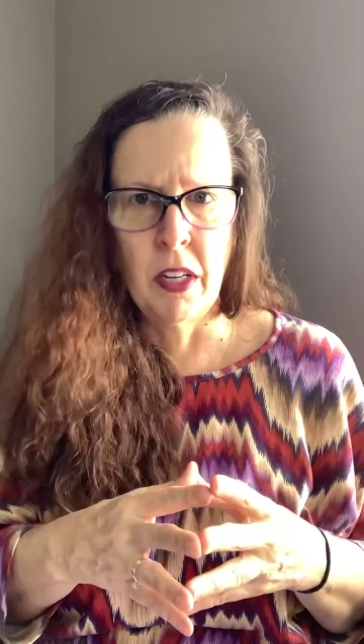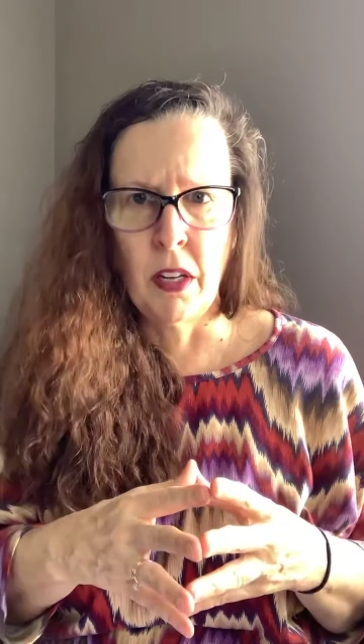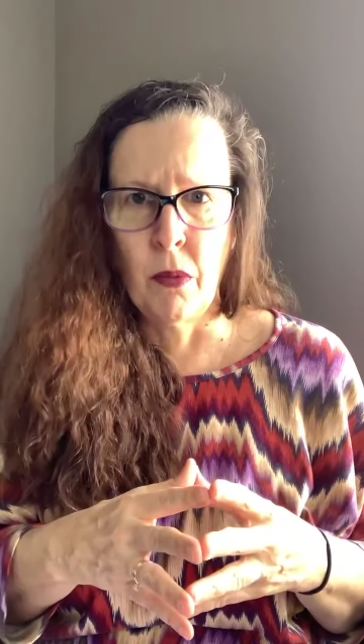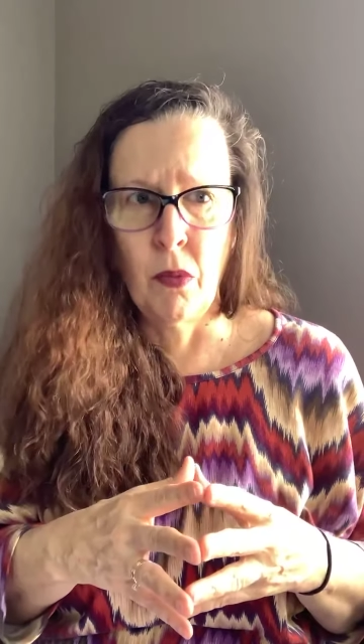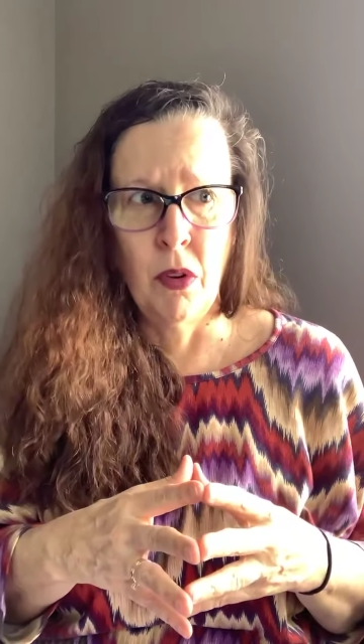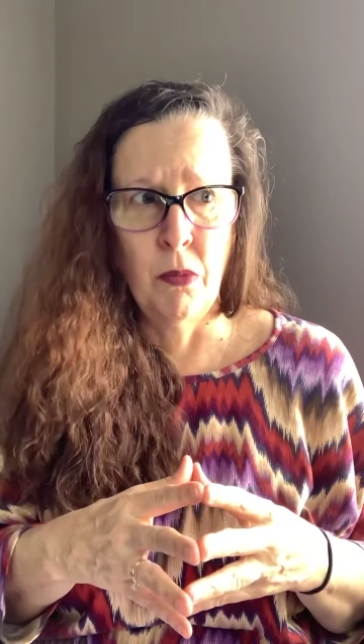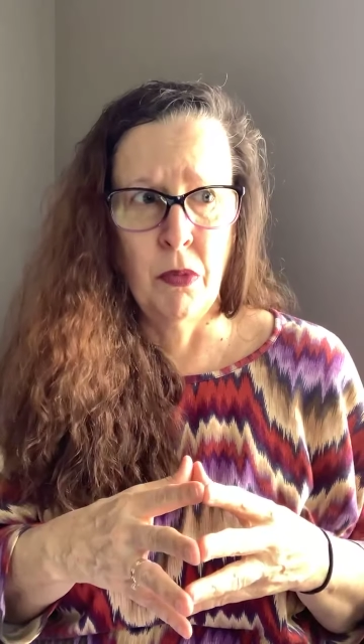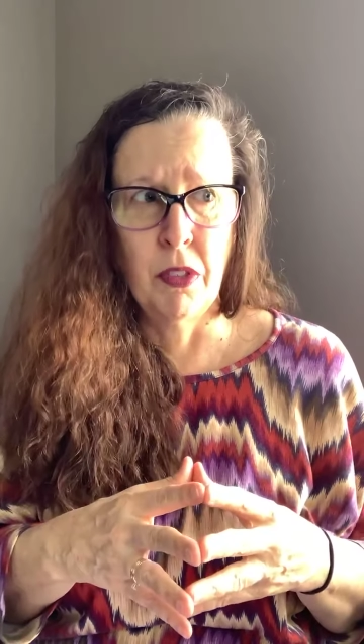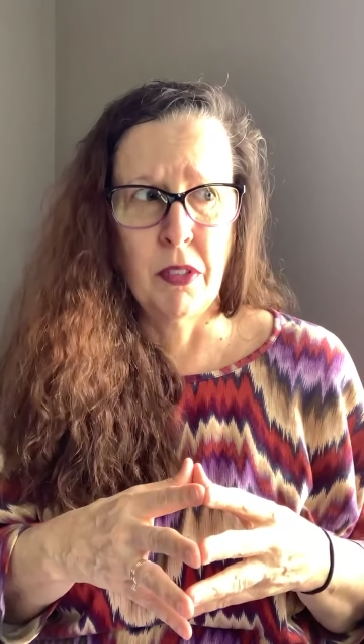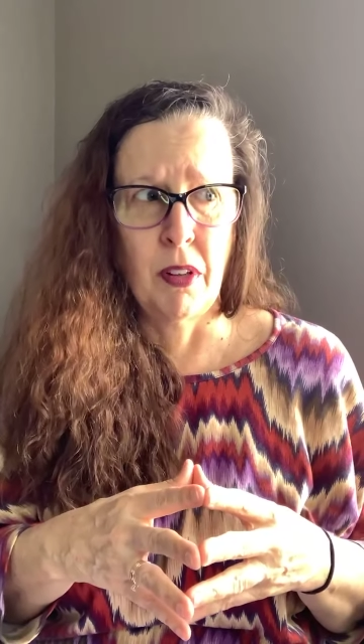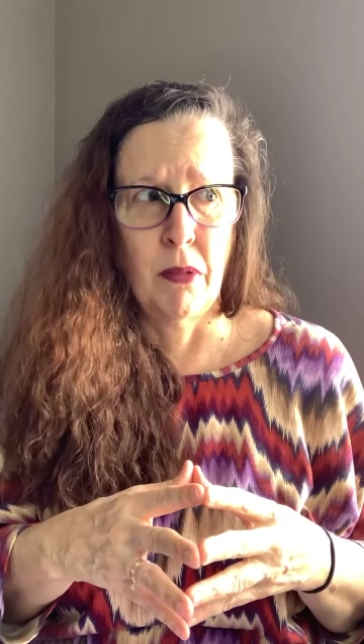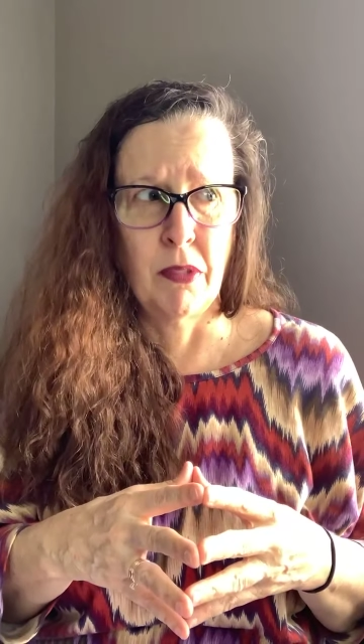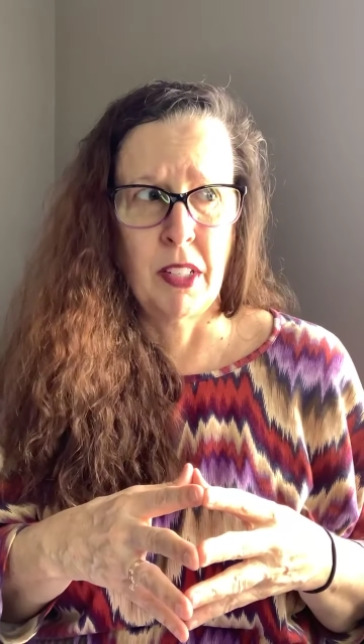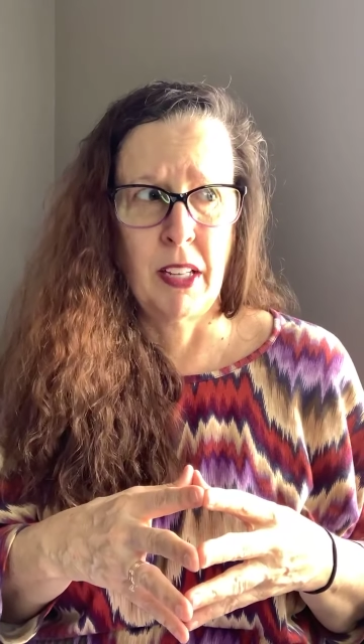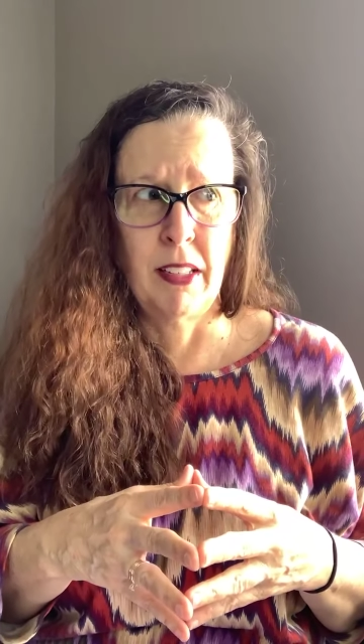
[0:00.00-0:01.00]
and one was, I
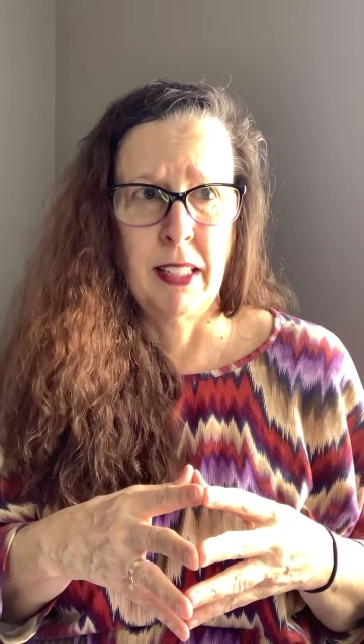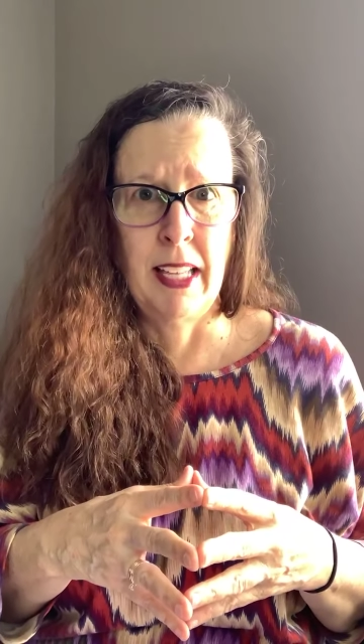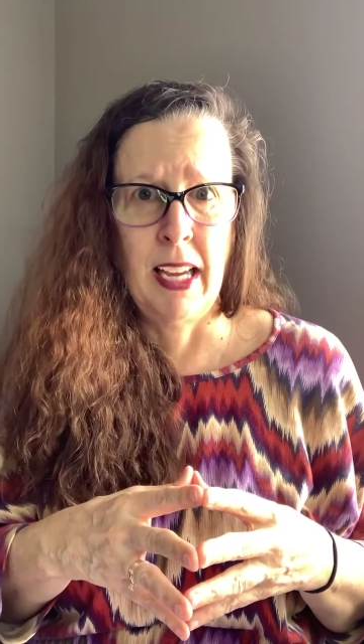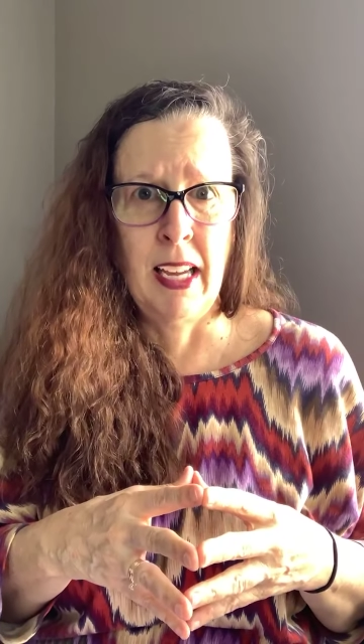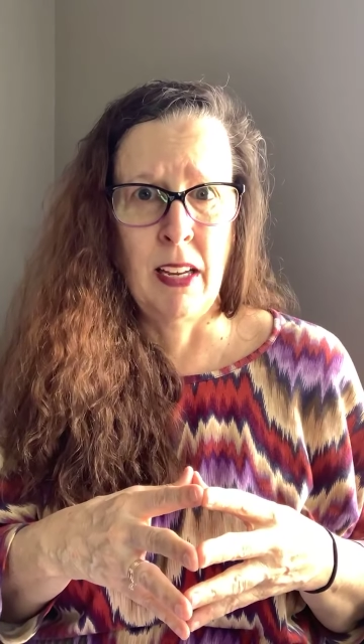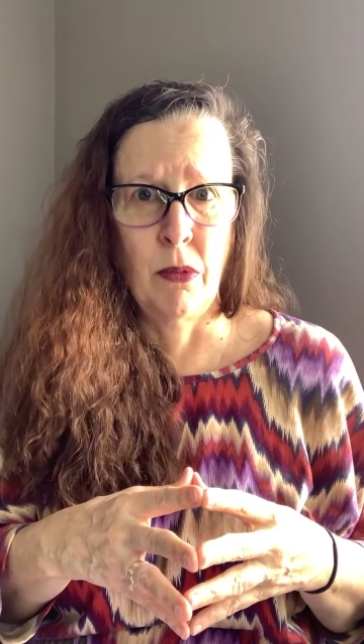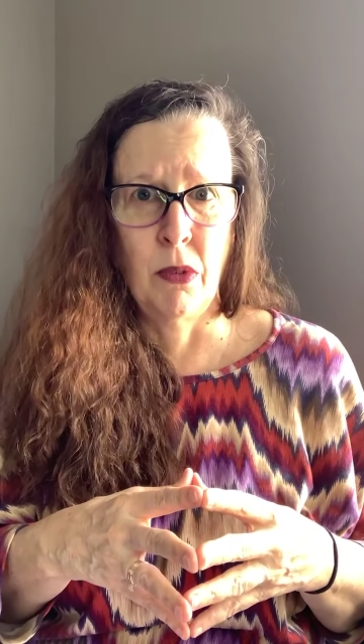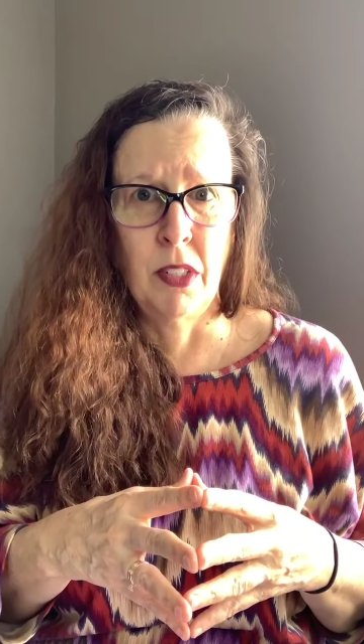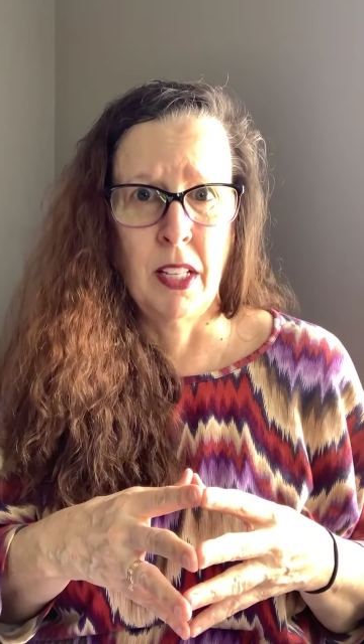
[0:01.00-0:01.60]
was like, dang, what the